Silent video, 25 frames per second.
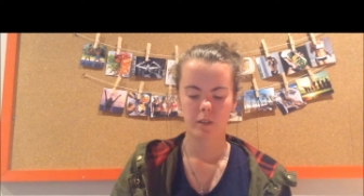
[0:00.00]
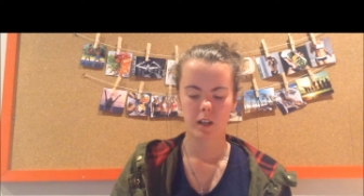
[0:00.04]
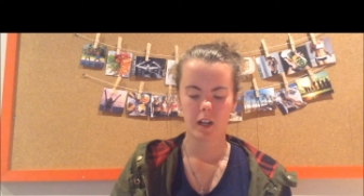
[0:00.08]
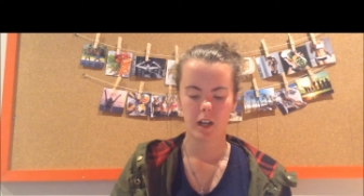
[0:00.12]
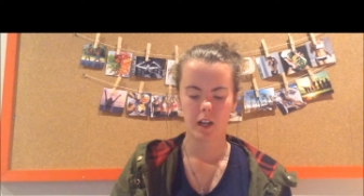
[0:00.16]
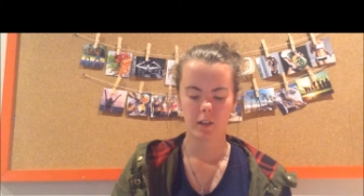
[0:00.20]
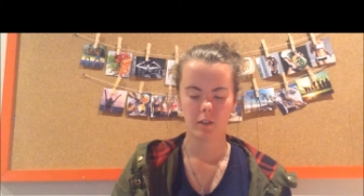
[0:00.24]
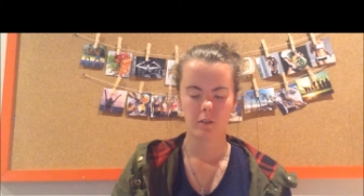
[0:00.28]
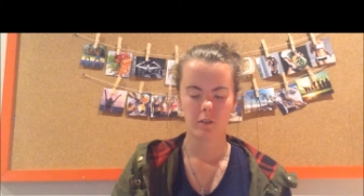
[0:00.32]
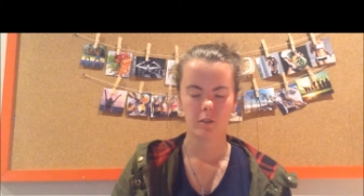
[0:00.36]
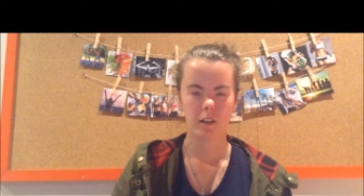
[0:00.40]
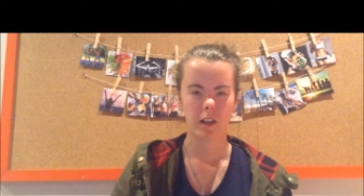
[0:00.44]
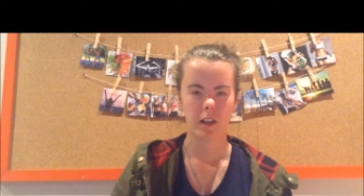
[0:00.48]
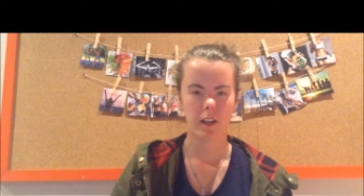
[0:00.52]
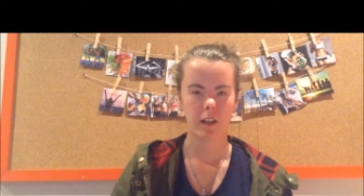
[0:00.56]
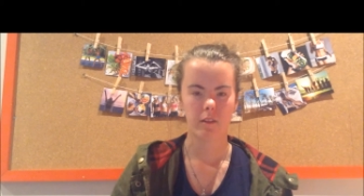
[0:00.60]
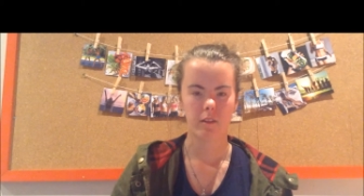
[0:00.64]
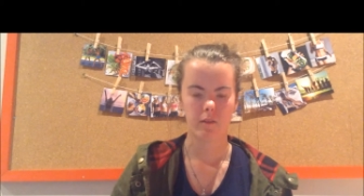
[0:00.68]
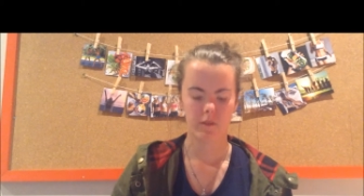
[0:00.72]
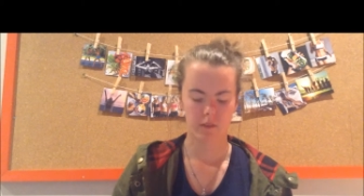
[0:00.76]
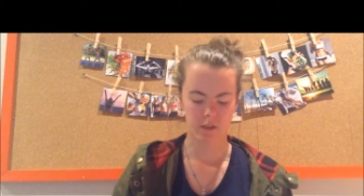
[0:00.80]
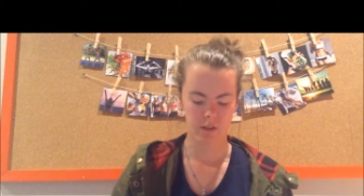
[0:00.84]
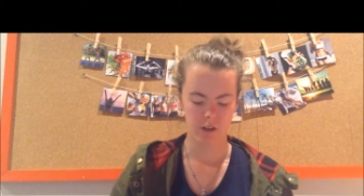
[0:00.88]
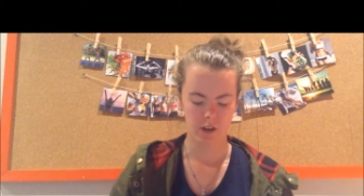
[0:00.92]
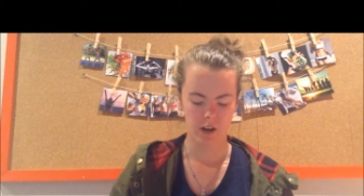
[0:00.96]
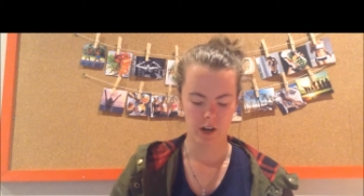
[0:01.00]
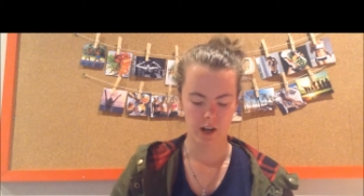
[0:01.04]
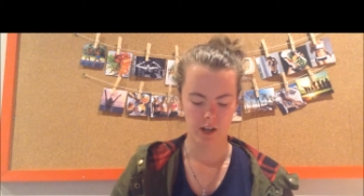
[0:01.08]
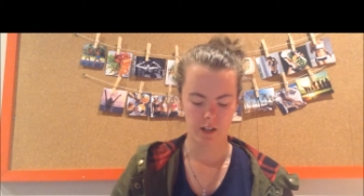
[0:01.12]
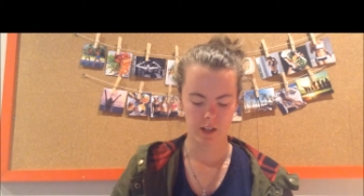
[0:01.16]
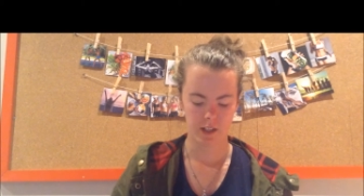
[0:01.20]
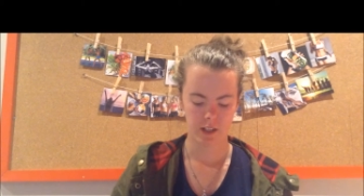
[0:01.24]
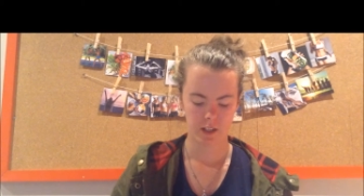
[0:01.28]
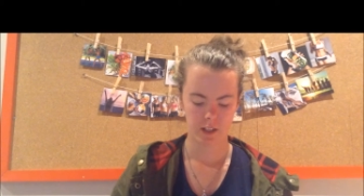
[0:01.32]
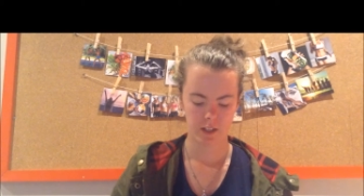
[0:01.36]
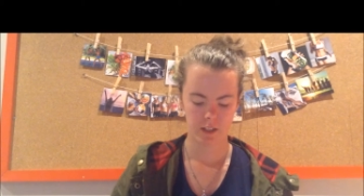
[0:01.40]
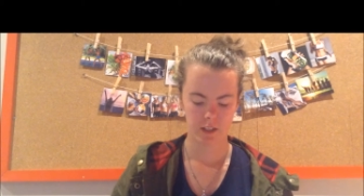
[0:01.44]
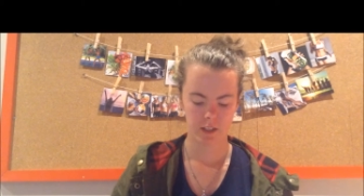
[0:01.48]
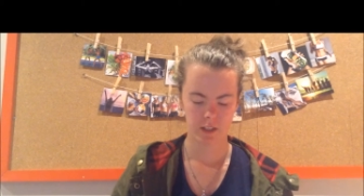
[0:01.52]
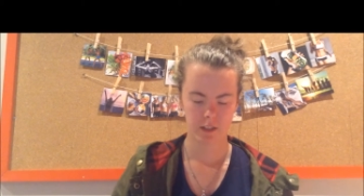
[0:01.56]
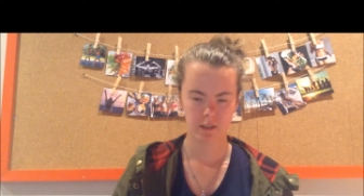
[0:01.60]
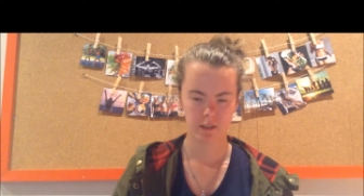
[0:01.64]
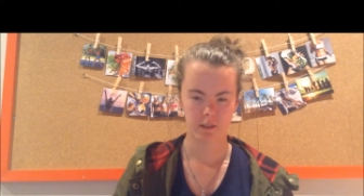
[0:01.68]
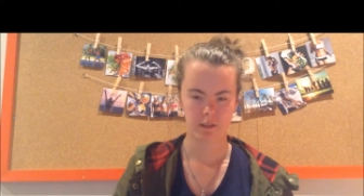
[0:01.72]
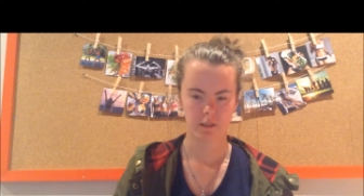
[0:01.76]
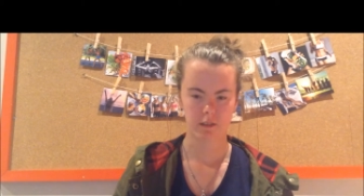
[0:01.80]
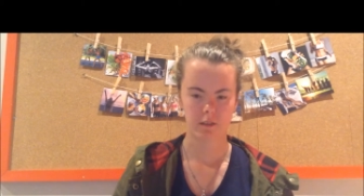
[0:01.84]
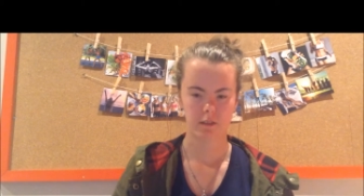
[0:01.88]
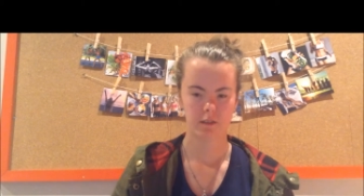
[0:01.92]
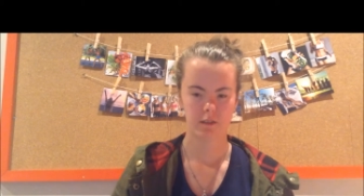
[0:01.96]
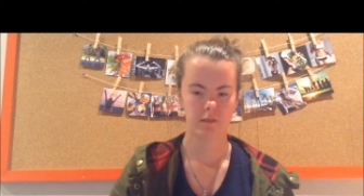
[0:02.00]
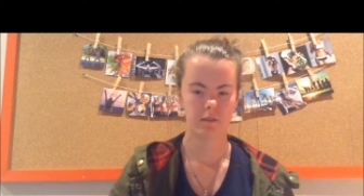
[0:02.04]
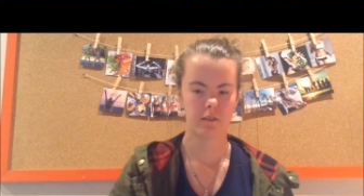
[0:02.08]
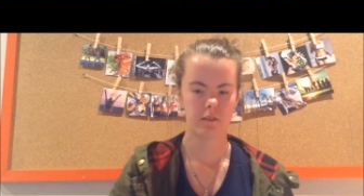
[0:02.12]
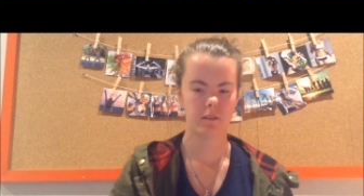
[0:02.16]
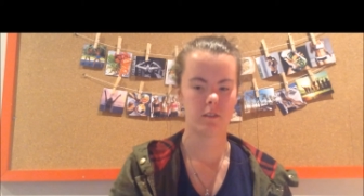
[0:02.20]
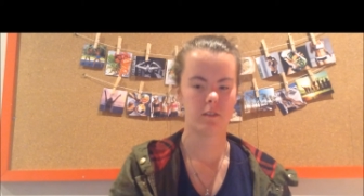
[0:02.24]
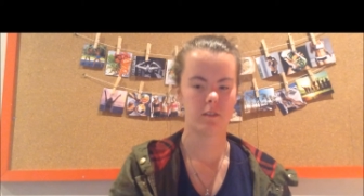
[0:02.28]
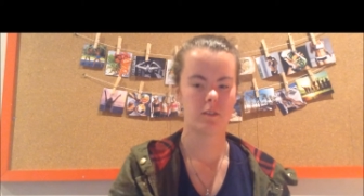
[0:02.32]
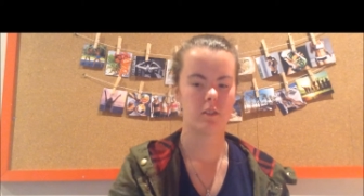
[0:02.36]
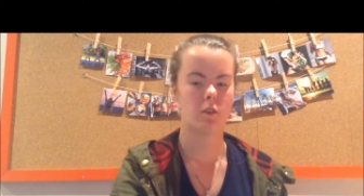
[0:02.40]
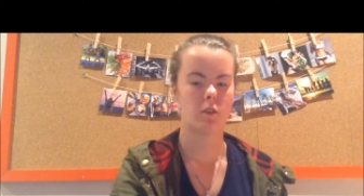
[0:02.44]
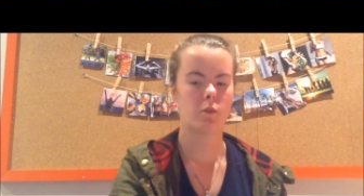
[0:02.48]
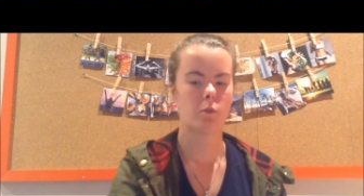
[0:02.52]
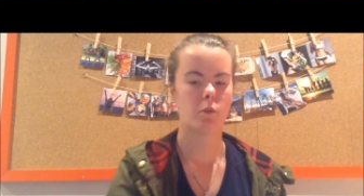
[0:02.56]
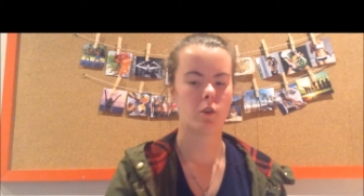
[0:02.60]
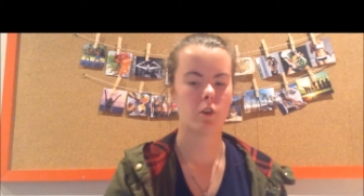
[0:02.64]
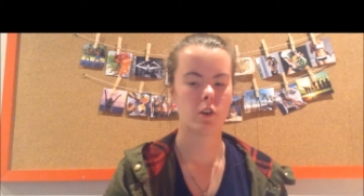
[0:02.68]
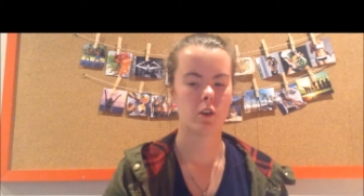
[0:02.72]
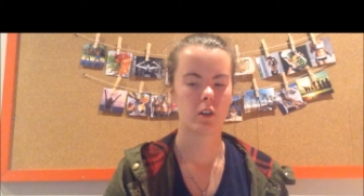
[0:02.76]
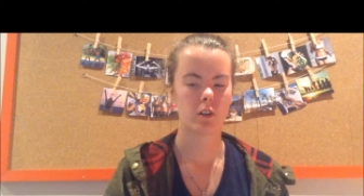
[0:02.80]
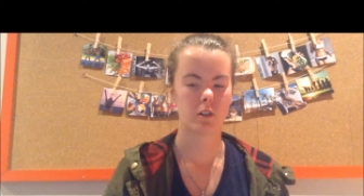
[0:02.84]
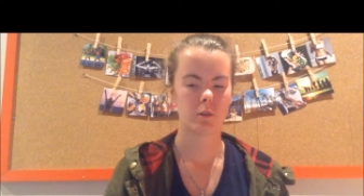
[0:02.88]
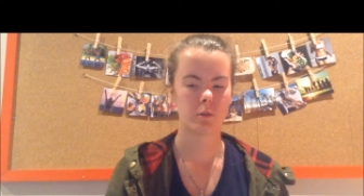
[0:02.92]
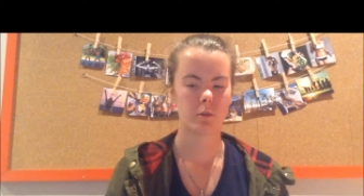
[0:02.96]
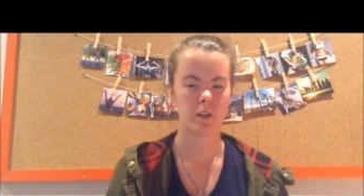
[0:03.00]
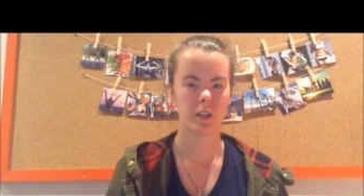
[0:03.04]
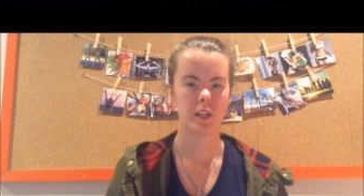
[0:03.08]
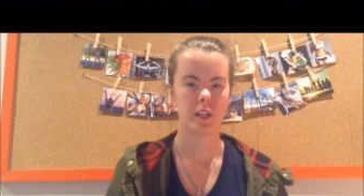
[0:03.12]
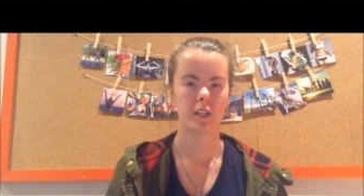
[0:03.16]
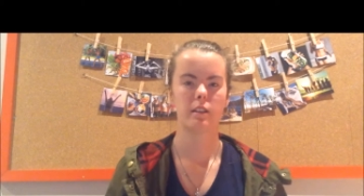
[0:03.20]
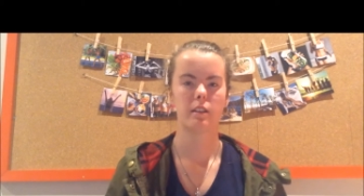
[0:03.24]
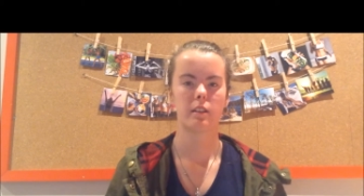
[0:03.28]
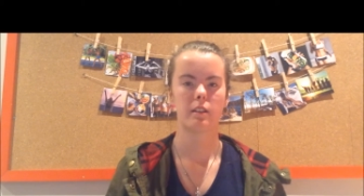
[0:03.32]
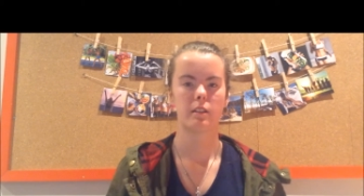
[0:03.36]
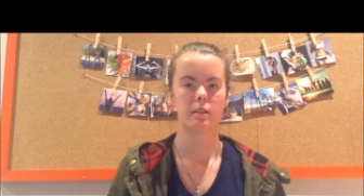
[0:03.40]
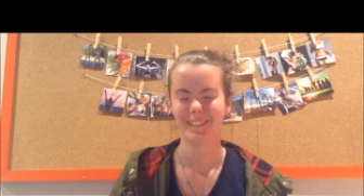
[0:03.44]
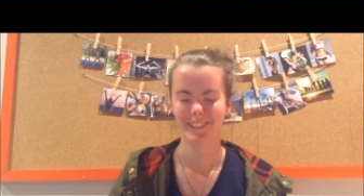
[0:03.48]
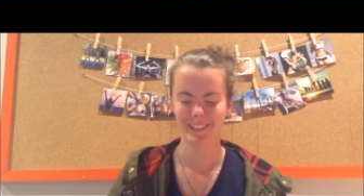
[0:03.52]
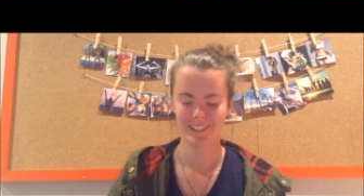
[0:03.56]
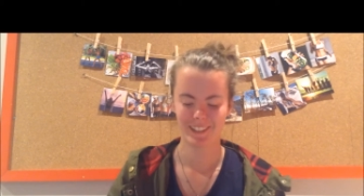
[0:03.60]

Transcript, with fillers: but I don't have the eyelashes to work with.